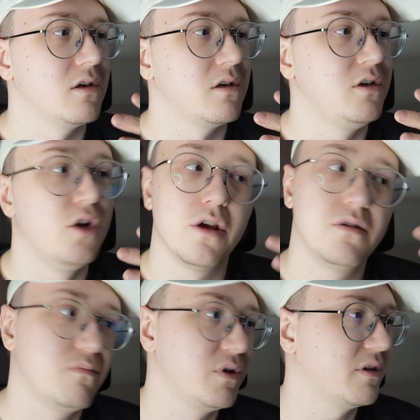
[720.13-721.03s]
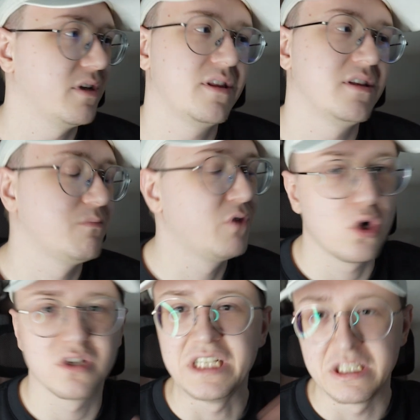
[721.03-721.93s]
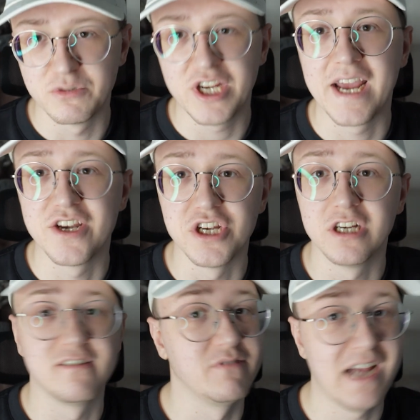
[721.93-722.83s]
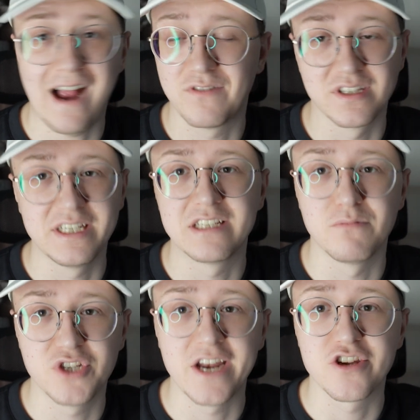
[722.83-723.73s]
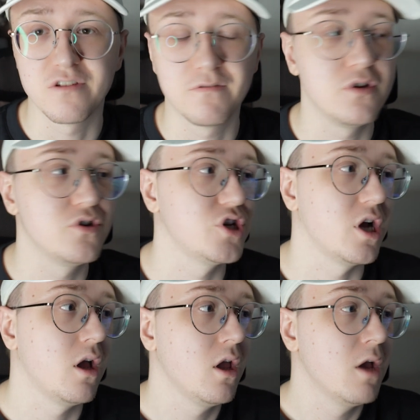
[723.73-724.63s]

you know, we've got to see some change here. We have to see some change in the future.